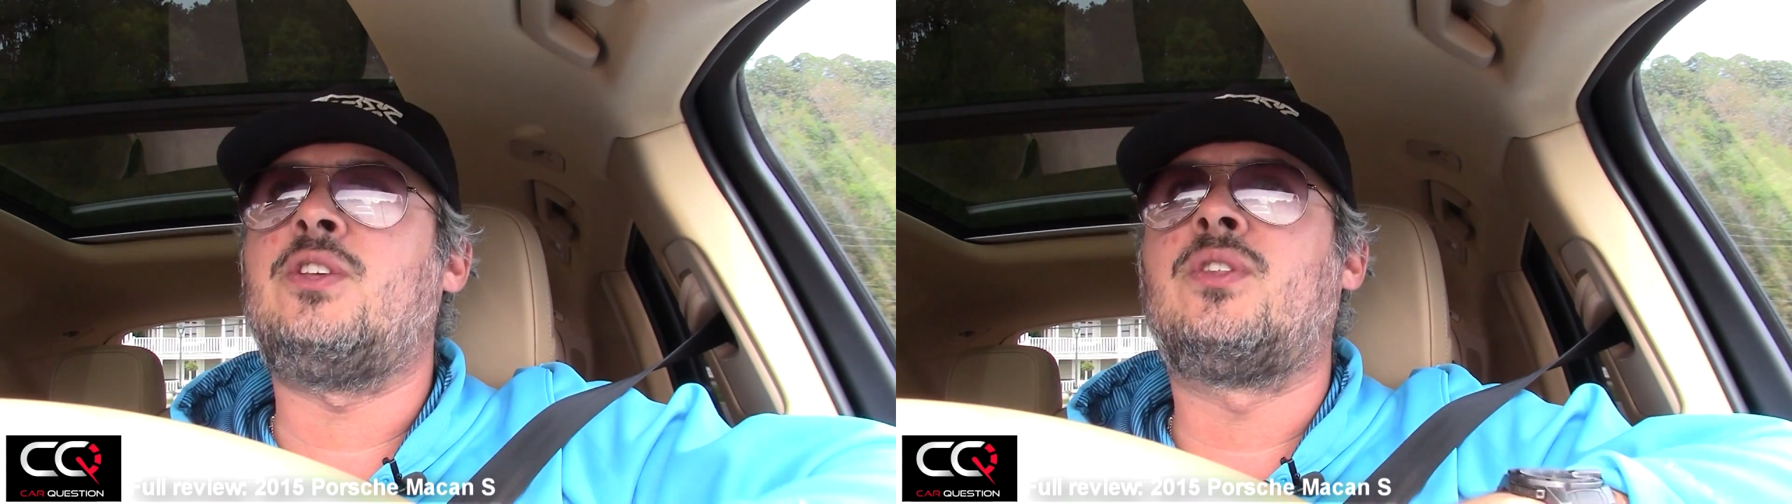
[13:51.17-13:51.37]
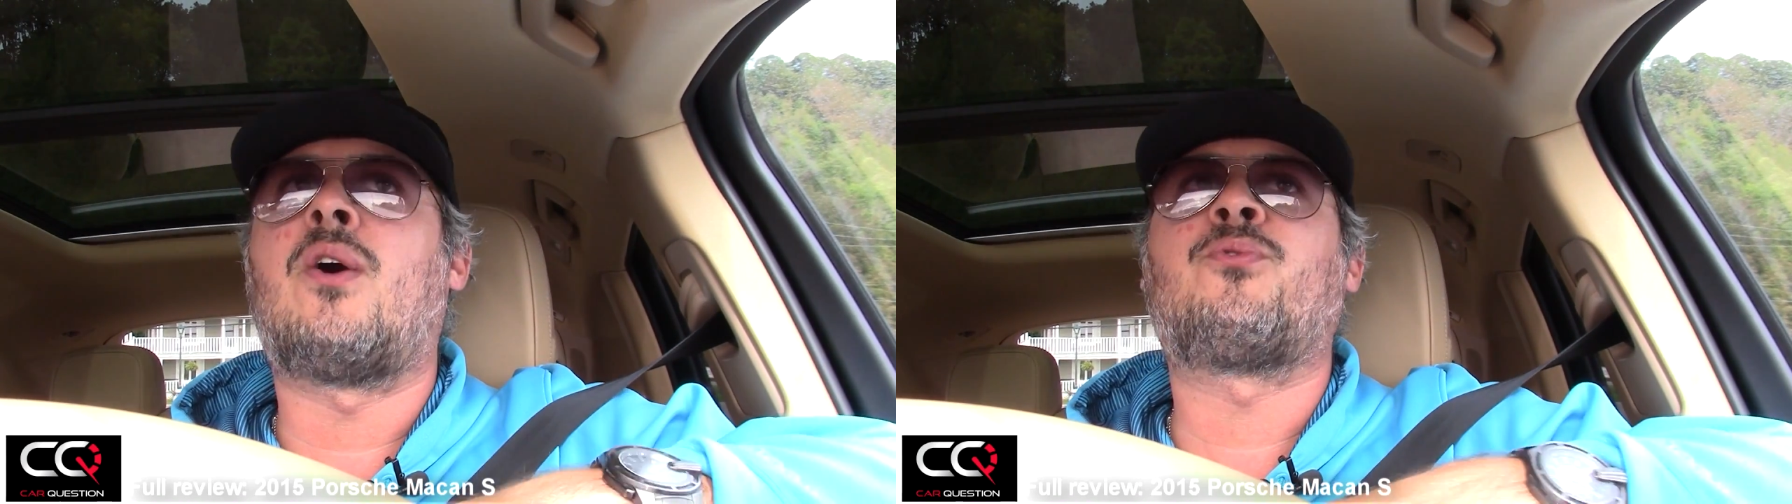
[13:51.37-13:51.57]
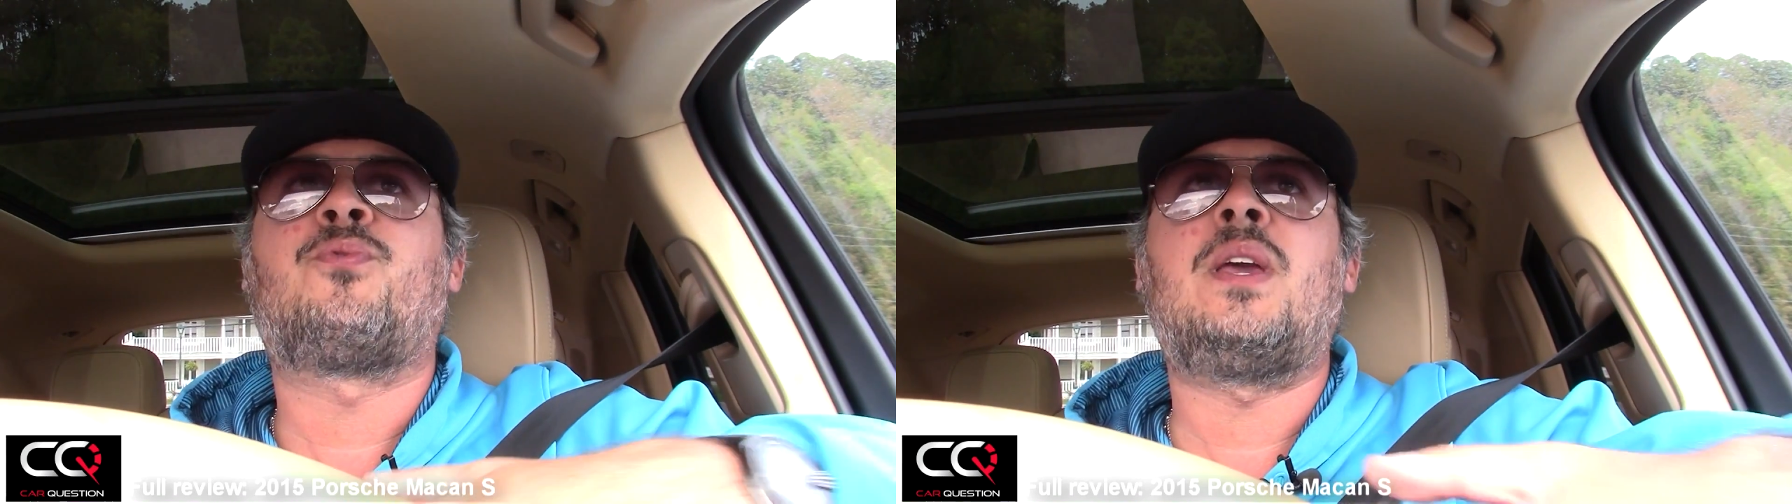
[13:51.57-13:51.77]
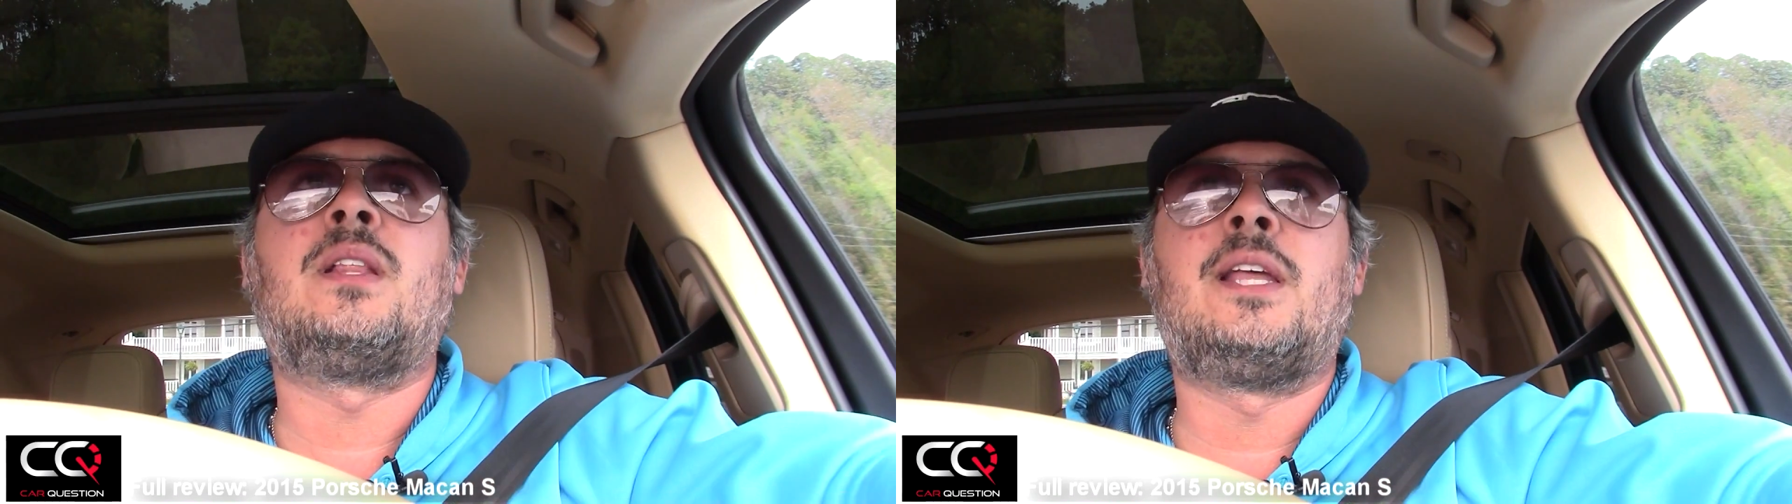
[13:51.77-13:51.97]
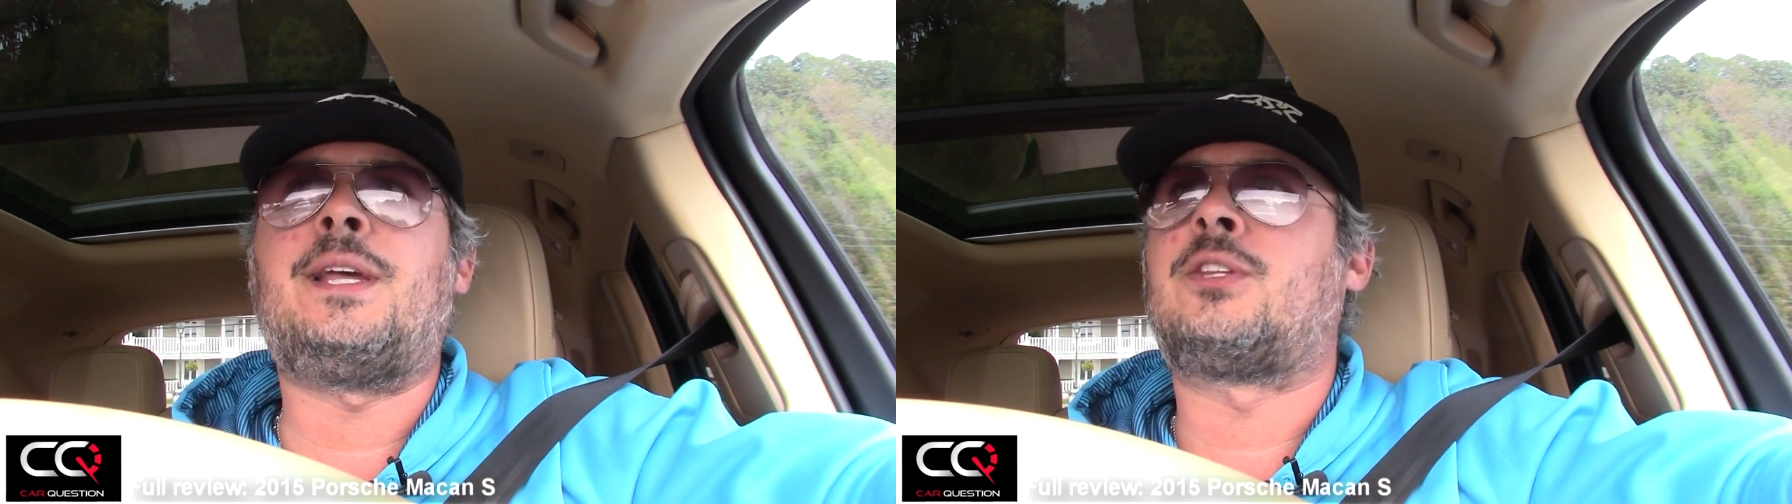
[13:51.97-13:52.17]
and you don't
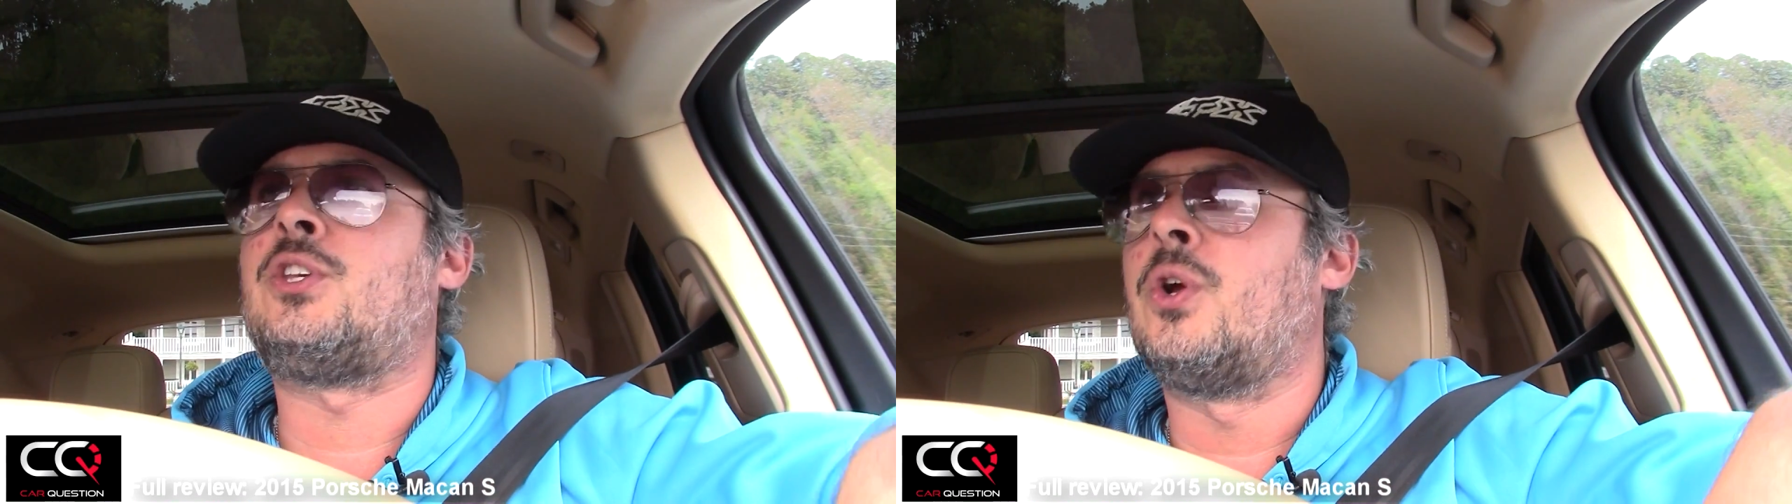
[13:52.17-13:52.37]
feel it.